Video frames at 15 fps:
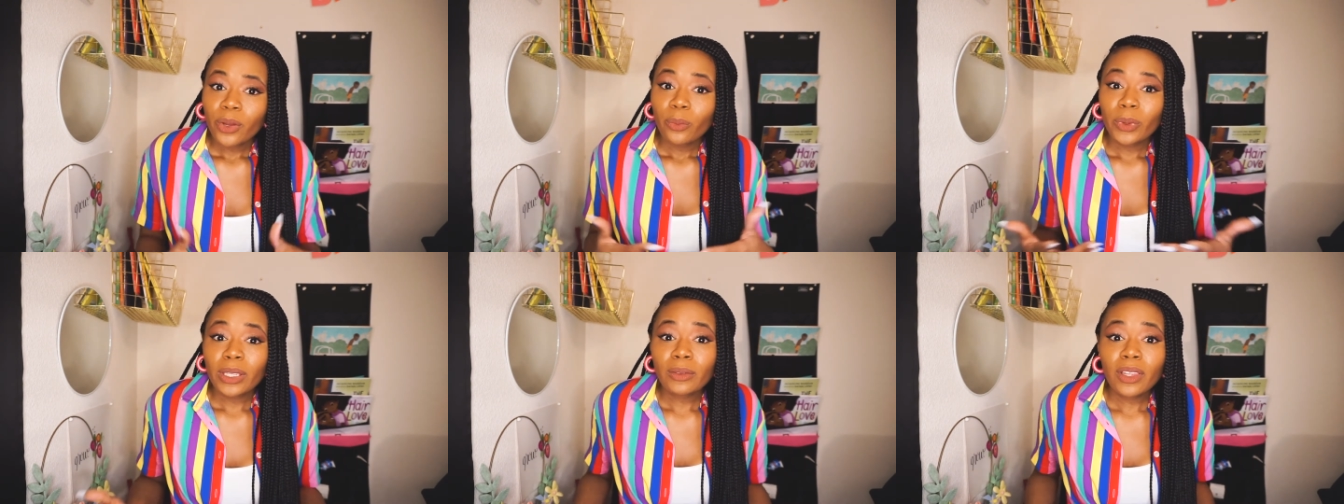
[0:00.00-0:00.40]

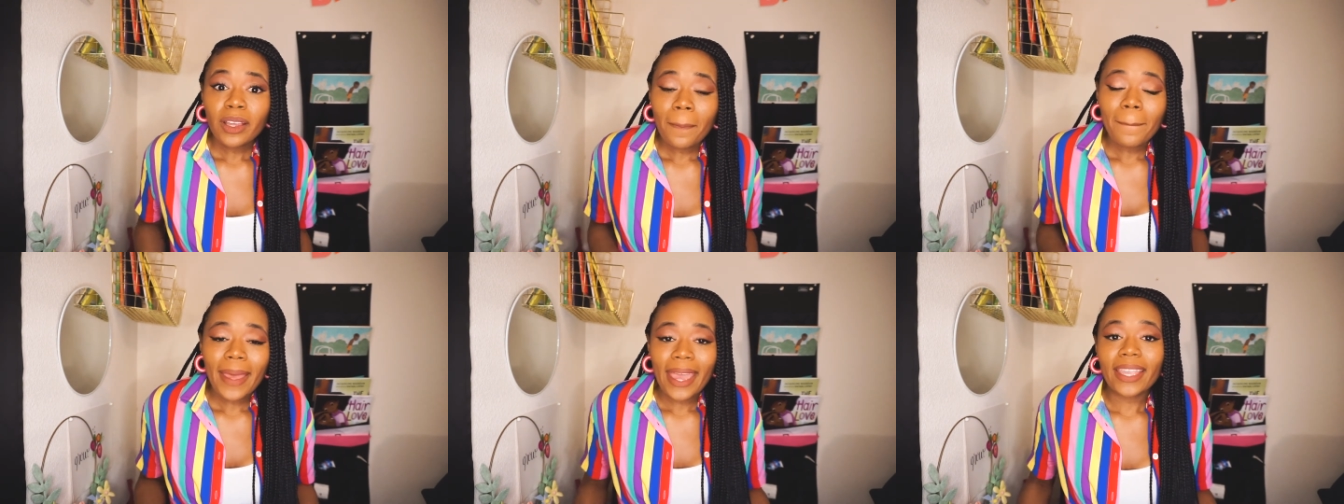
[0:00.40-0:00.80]
we
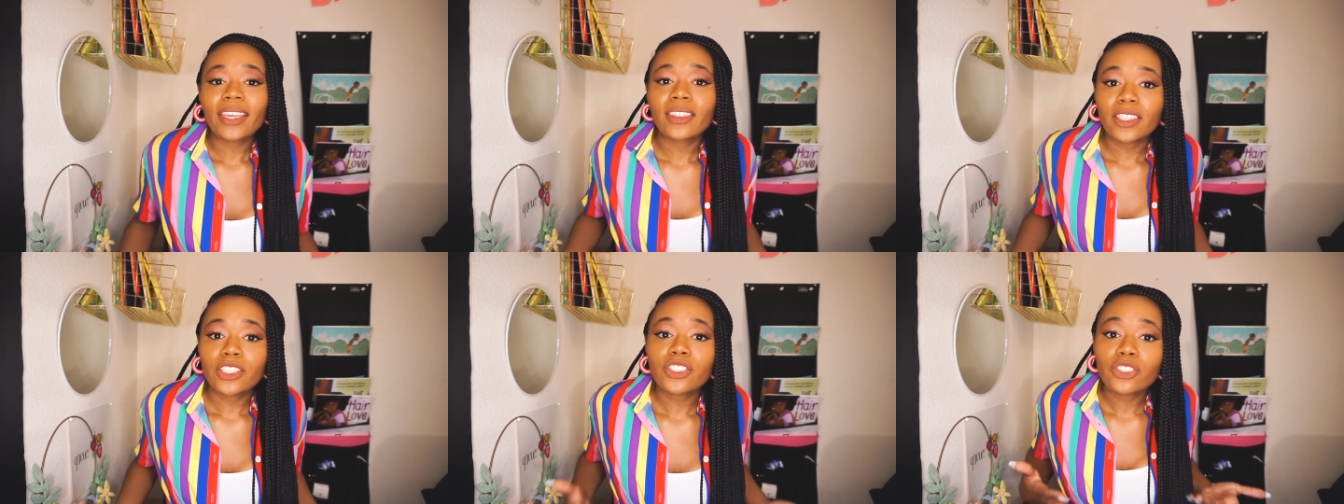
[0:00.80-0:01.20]
look back
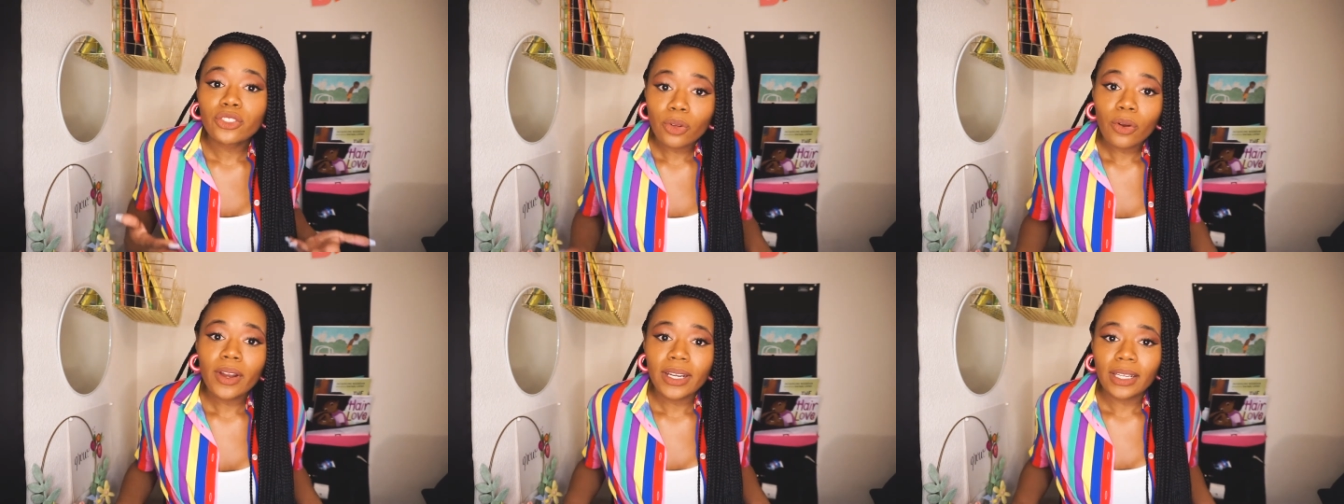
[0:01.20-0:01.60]
in the
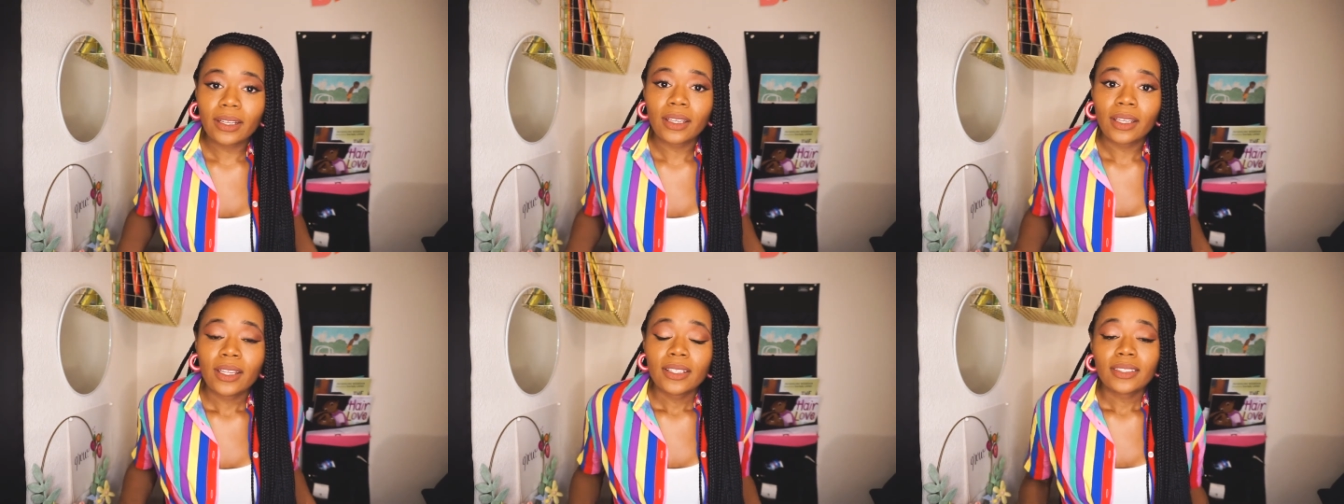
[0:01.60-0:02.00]
story